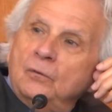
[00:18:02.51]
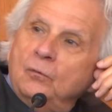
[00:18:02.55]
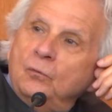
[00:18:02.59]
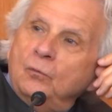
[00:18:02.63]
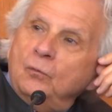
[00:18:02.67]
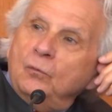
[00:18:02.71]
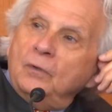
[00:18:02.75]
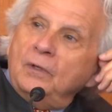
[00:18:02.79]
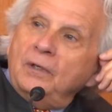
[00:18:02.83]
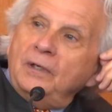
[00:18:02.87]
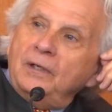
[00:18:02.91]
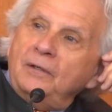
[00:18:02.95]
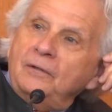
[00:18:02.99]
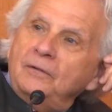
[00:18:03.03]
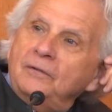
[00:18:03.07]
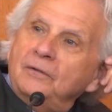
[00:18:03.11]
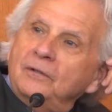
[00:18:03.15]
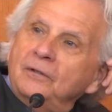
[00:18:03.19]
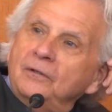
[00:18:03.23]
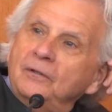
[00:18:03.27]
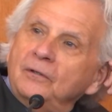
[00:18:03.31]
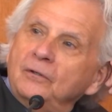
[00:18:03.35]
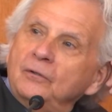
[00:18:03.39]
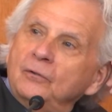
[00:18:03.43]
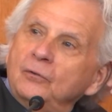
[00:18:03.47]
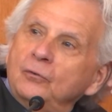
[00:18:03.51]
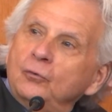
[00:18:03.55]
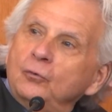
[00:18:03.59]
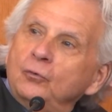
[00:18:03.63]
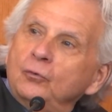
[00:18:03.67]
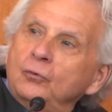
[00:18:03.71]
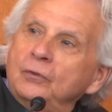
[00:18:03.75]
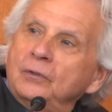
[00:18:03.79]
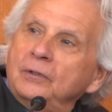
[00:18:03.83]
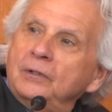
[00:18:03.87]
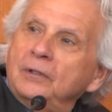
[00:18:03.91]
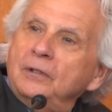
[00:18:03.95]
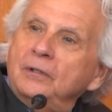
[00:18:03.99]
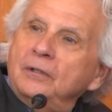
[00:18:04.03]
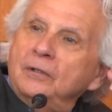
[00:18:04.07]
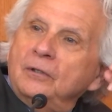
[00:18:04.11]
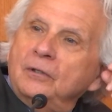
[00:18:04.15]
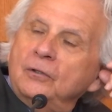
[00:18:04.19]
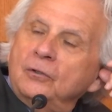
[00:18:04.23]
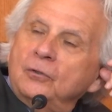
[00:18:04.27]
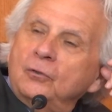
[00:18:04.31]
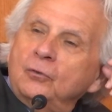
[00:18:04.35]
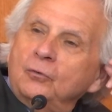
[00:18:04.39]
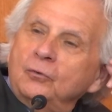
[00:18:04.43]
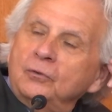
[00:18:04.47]
Well,
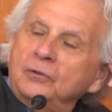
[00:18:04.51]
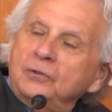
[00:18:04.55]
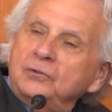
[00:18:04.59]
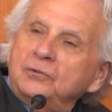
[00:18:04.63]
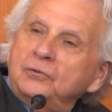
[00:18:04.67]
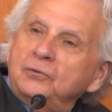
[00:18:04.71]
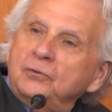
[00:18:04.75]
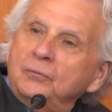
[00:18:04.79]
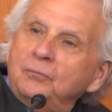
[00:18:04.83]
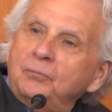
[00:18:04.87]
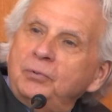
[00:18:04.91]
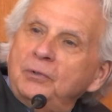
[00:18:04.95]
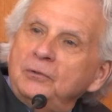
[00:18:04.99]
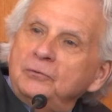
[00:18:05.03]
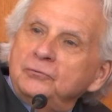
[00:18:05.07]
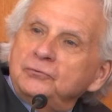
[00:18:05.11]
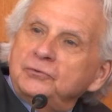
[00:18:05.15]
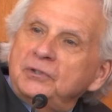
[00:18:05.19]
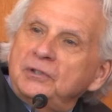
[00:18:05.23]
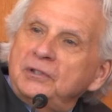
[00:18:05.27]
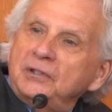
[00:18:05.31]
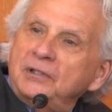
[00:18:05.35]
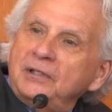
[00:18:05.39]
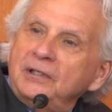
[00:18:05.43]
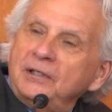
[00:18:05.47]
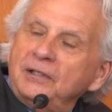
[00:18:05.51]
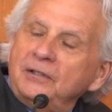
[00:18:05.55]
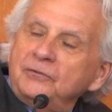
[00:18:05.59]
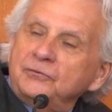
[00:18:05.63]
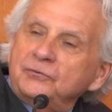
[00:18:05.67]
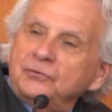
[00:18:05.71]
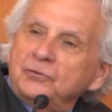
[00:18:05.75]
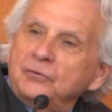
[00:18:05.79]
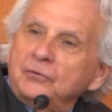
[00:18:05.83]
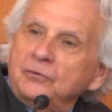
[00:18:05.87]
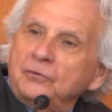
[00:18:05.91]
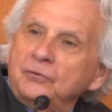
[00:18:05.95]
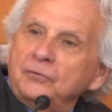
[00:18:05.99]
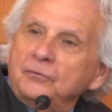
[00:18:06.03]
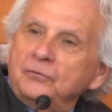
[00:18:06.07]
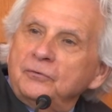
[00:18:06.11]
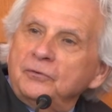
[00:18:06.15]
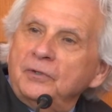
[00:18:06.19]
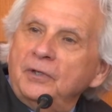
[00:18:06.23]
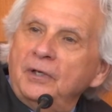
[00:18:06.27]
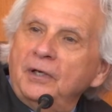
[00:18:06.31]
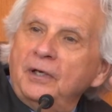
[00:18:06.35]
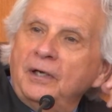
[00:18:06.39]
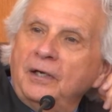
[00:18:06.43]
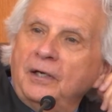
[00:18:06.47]
according to opposing counsel,
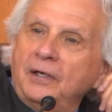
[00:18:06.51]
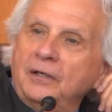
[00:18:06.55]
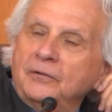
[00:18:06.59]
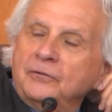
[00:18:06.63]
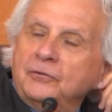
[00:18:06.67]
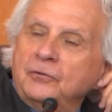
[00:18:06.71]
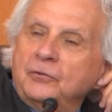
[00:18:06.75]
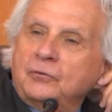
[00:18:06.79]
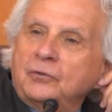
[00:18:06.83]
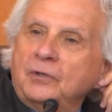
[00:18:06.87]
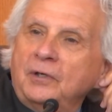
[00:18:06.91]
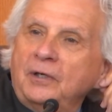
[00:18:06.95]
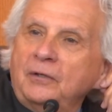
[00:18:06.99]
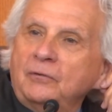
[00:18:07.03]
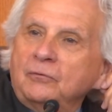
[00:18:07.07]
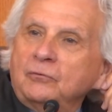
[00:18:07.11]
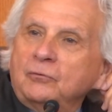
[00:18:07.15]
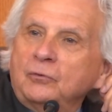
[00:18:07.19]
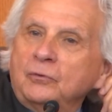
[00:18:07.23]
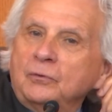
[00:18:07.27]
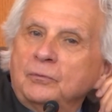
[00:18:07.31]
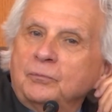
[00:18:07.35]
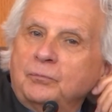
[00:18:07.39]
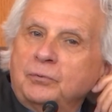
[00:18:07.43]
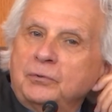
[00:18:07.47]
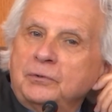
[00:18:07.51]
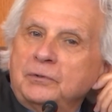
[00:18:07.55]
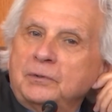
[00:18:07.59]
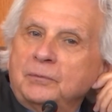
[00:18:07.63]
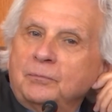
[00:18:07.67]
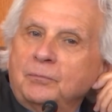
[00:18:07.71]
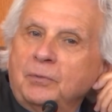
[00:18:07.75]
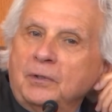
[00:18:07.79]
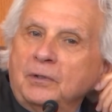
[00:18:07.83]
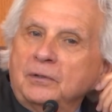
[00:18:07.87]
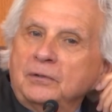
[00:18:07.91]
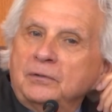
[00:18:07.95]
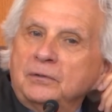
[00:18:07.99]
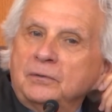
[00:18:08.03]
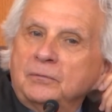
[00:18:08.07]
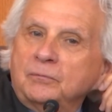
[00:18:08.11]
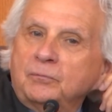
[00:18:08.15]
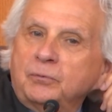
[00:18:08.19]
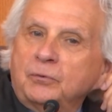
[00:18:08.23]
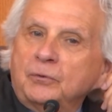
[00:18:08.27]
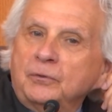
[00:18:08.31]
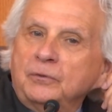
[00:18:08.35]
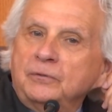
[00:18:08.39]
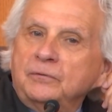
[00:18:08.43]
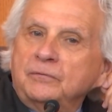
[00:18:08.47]
the trial court put the burden of
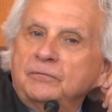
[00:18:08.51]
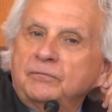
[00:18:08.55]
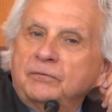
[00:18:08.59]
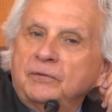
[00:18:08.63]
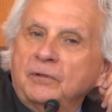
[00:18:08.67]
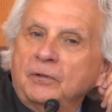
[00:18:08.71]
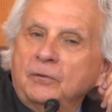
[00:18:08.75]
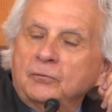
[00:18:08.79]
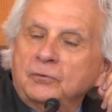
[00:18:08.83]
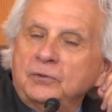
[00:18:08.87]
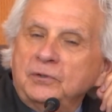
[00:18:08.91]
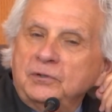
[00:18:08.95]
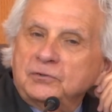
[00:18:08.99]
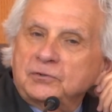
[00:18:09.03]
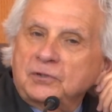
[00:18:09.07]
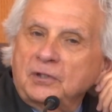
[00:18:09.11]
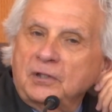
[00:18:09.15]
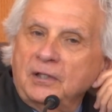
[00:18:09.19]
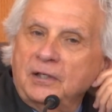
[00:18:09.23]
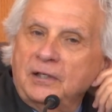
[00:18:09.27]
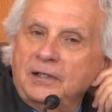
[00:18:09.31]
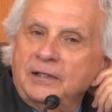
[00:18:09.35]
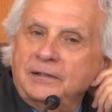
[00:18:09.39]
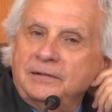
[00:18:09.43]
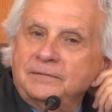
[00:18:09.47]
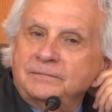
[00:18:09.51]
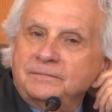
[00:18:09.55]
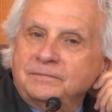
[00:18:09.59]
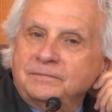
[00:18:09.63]
proof on his client.